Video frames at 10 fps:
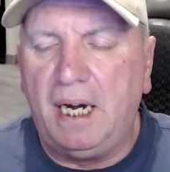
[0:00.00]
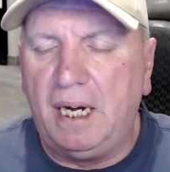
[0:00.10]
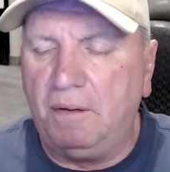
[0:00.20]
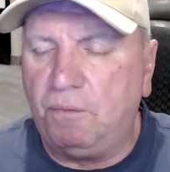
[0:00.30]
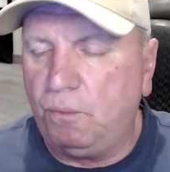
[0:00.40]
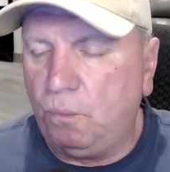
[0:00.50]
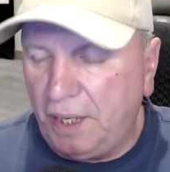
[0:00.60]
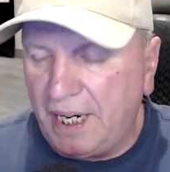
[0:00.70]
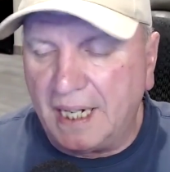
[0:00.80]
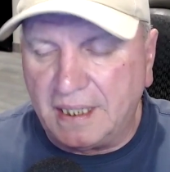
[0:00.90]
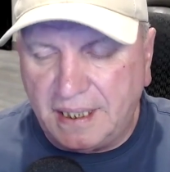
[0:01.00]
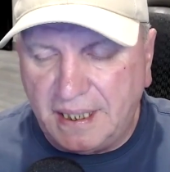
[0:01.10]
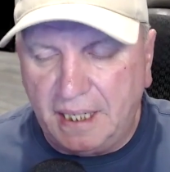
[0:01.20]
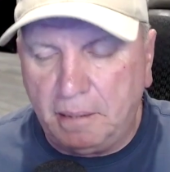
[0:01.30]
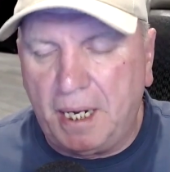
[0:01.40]
If we got
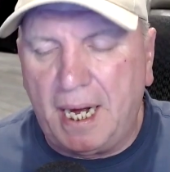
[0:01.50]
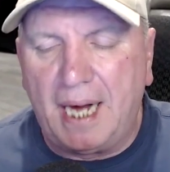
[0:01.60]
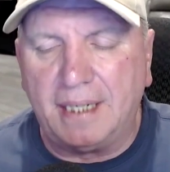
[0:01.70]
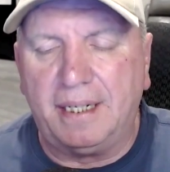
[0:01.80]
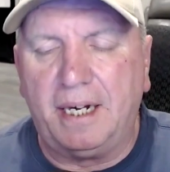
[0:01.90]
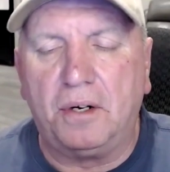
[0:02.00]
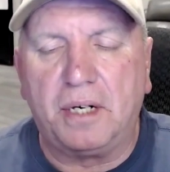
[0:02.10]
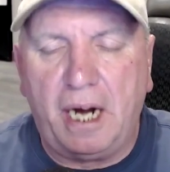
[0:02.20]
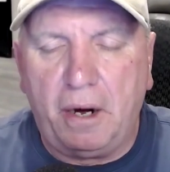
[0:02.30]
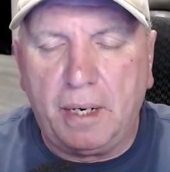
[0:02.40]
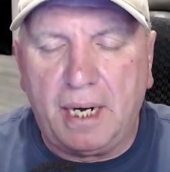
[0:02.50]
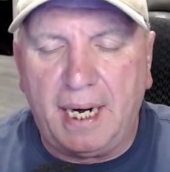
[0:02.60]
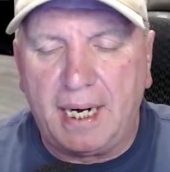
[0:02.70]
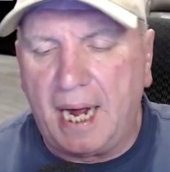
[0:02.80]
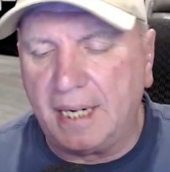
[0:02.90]
Sinema out of there, Kari
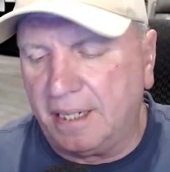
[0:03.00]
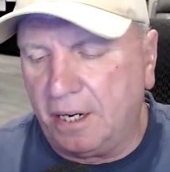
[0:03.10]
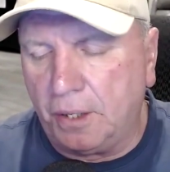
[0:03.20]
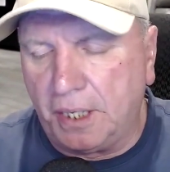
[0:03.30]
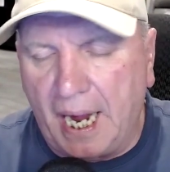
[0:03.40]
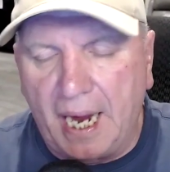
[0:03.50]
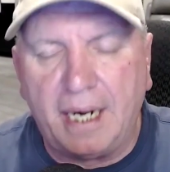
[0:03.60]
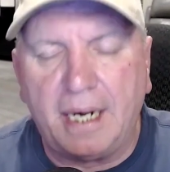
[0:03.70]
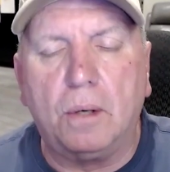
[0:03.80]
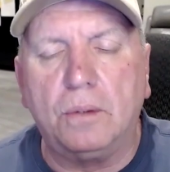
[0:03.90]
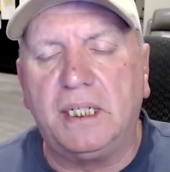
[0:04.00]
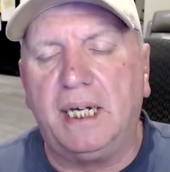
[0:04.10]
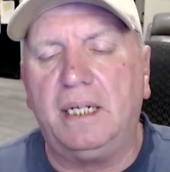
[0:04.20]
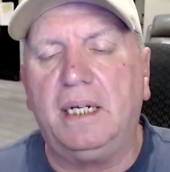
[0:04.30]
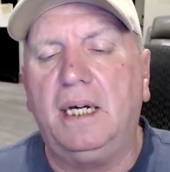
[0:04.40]
Lake out of there, and Gallegos
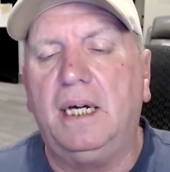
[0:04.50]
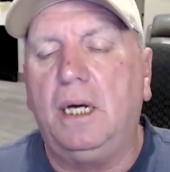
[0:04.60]
in,